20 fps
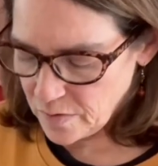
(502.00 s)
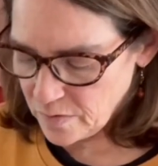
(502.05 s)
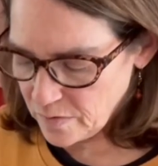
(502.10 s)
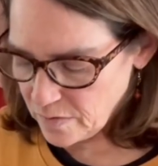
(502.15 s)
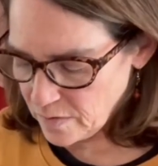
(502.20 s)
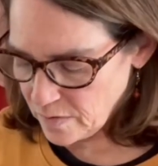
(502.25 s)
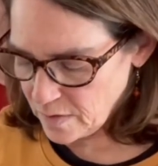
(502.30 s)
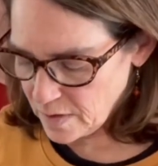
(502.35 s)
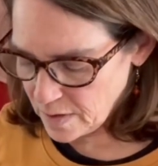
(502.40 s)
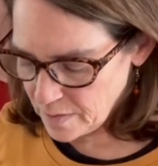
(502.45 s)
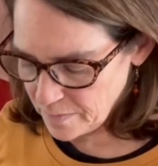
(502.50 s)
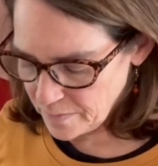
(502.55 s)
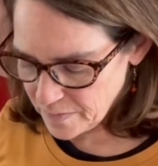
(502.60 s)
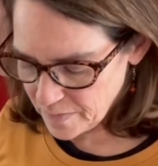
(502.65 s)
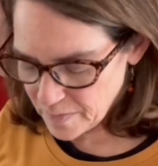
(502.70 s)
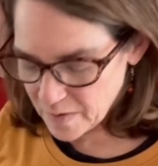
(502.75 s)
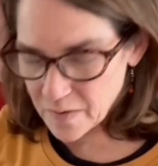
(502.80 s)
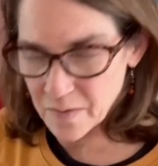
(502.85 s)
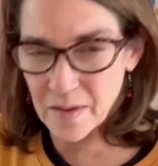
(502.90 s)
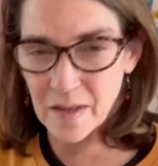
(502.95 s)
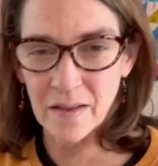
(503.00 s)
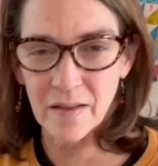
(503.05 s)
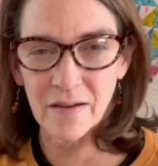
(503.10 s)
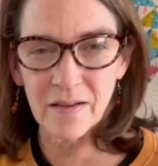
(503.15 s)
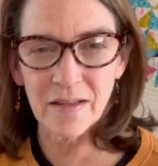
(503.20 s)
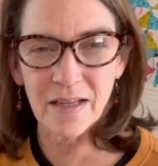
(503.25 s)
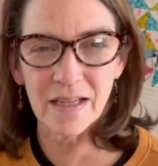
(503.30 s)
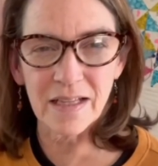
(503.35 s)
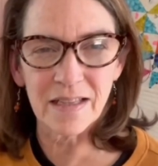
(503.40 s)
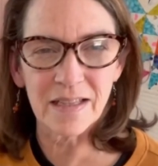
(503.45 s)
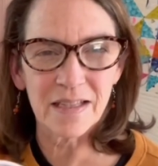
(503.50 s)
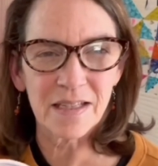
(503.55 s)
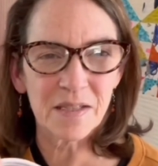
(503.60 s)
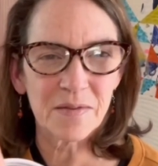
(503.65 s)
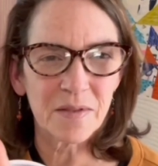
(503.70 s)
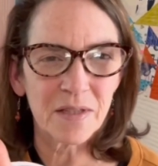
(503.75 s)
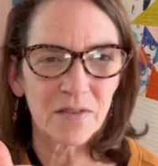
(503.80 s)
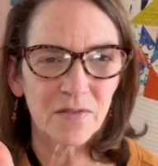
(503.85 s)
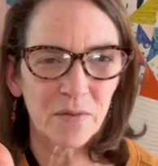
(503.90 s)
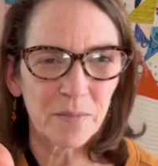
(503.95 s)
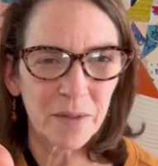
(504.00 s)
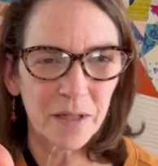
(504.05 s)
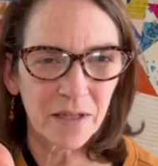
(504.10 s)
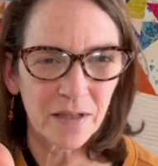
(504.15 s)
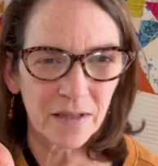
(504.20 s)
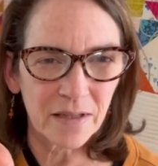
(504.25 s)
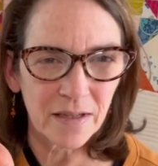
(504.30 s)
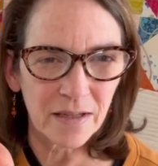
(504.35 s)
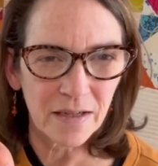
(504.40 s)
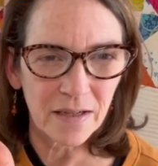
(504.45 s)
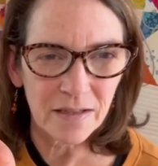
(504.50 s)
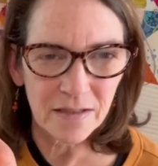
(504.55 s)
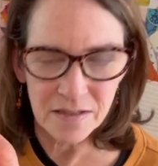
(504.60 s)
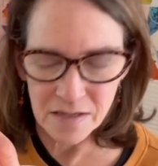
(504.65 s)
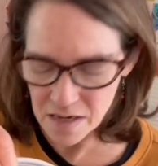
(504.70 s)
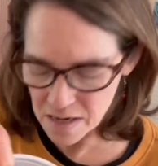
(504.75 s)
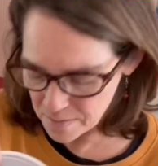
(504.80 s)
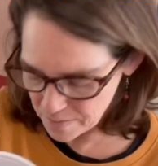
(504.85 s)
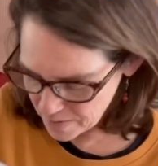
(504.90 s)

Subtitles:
see them, they look like this with the vermiculite on top.